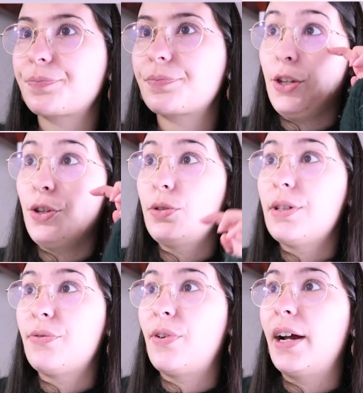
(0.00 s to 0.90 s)
and you'll
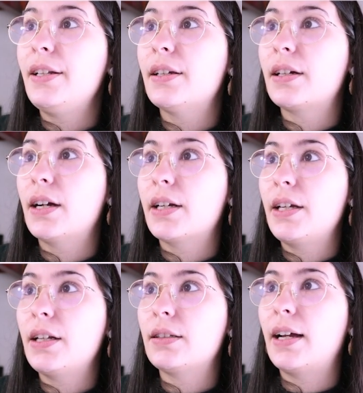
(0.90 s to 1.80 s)
define the
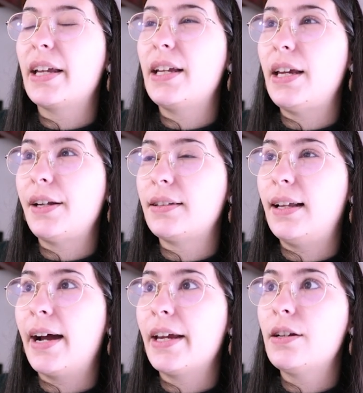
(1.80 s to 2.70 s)
cutting like in
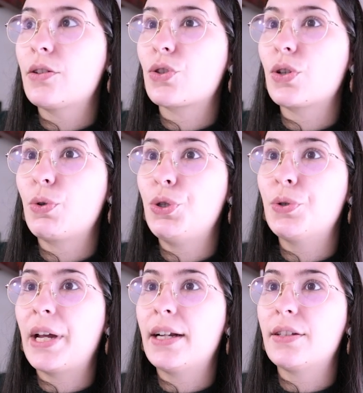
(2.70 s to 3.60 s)
line, so
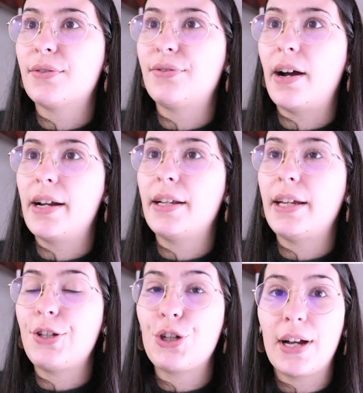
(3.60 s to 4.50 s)
you can define
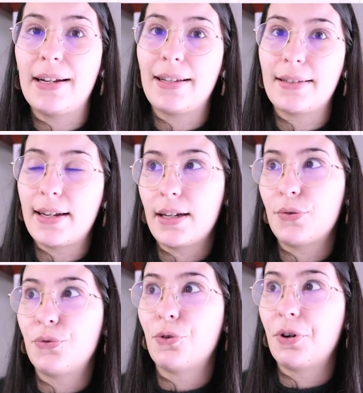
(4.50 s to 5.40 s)
each cutting setting
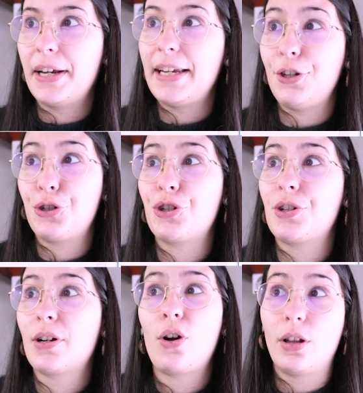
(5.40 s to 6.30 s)
for
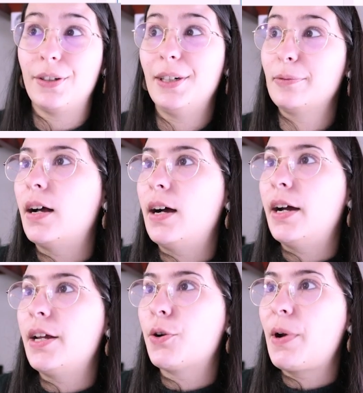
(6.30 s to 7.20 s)
each color.
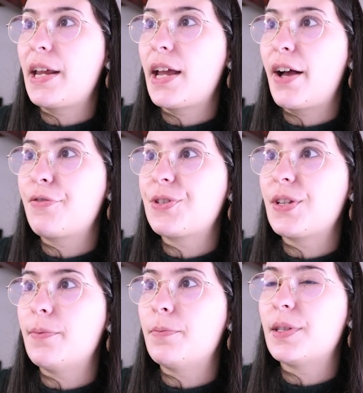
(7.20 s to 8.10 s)
I already have
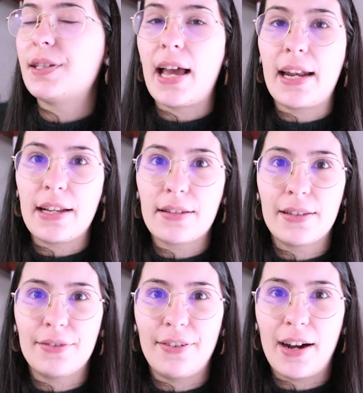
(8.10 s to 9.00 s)
some settings
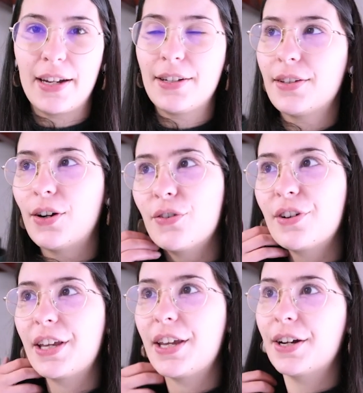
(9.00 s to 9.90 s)
defined
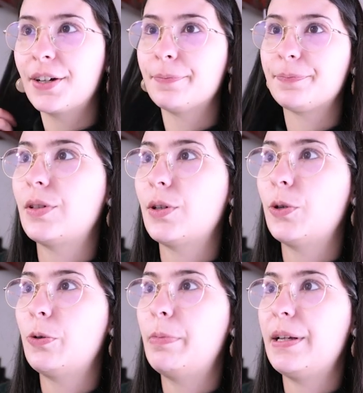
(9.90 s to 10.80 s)
over here.
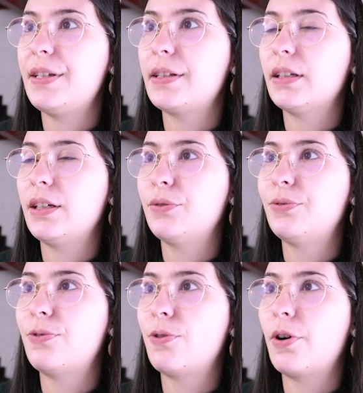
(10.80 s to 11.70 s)
So basically
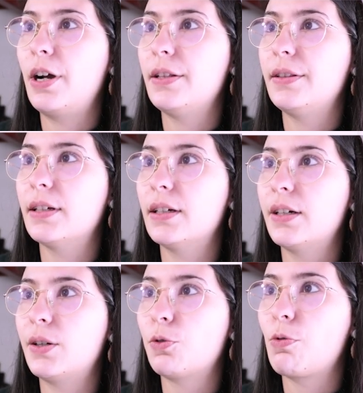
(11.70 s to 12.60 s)
for
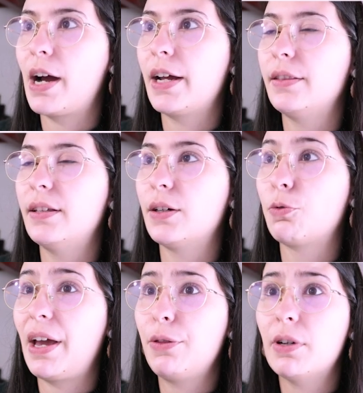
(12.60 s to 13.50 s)
the
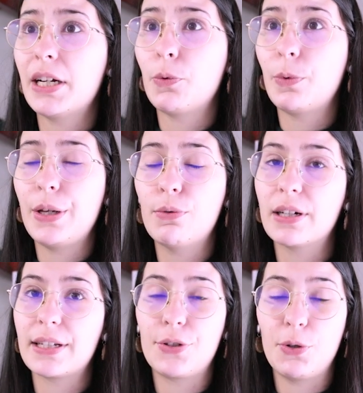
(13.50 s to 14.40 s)
red one, we
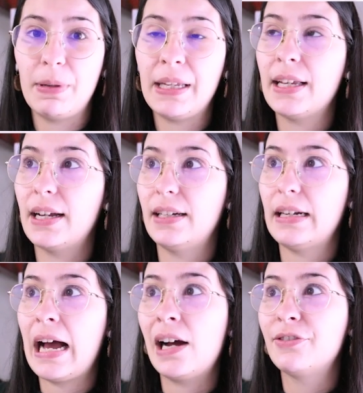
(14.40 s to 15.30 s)
want it to be an
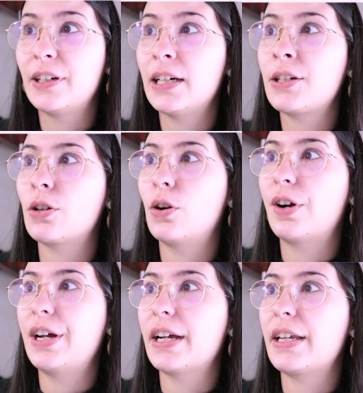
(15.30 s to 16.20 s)
half cut
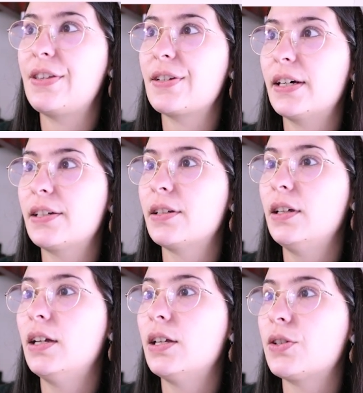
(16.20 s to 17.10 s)
or a kiss cut.
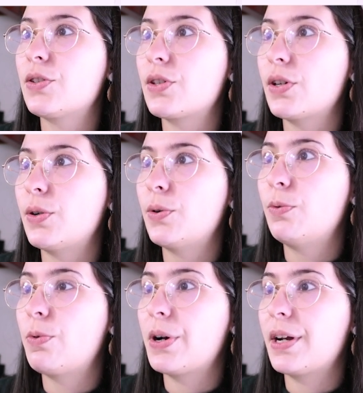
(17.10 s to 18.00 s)
So
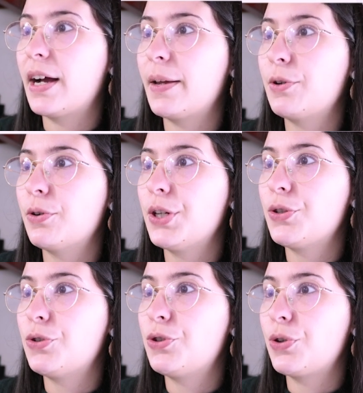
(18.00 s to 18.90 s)
what I'm going
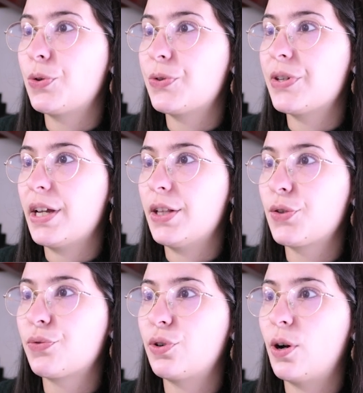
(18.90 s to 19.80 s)
to choose
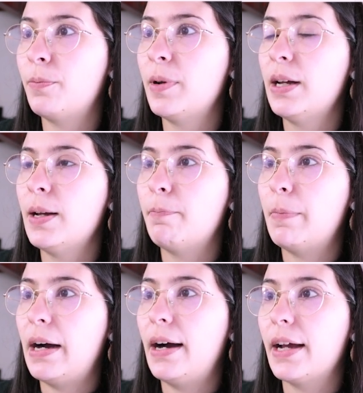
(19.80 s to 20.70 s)
is from
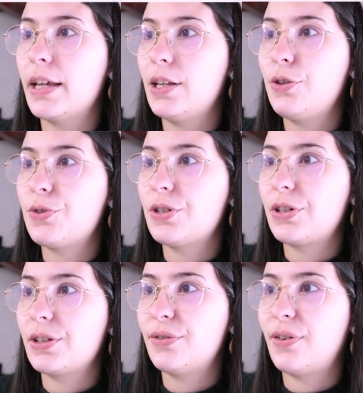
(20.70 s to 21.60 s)
my
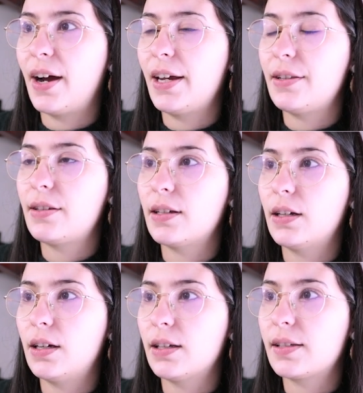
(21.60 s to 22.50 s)
user defined
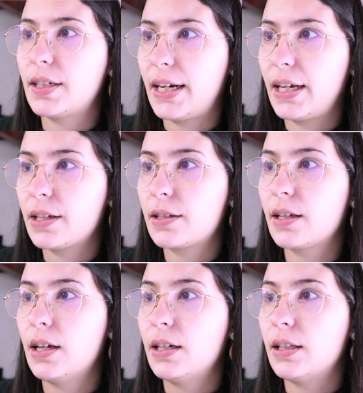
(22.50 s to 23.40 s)

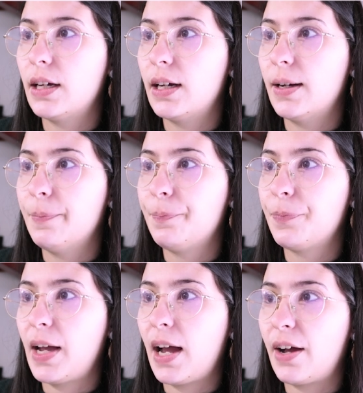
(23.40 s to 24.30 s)
settings,
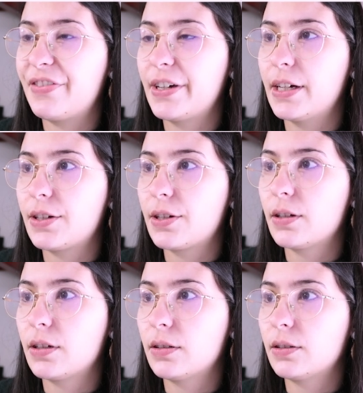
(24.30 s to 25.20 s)
half cut
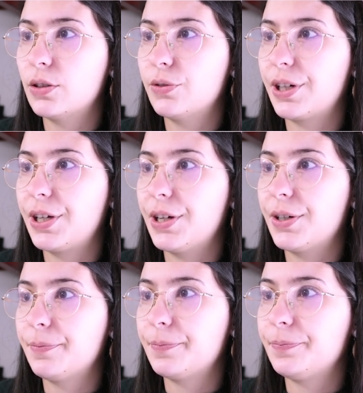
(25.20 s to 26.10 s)
over here.